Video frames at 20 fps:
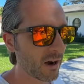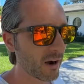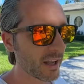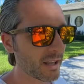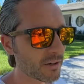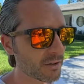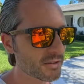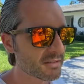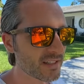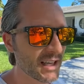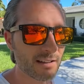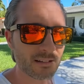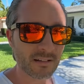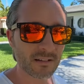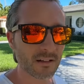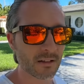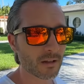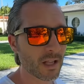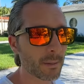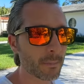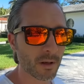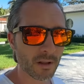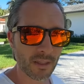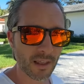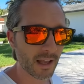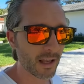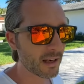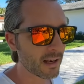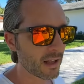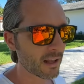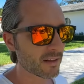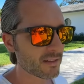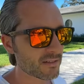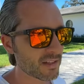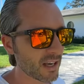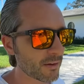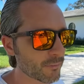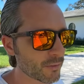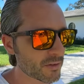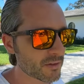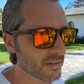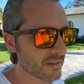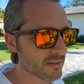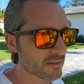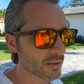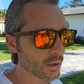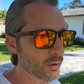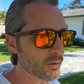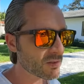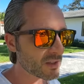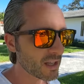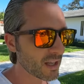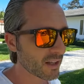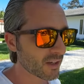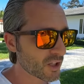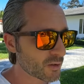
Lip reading: I understand the dilemma that San Francisco's in,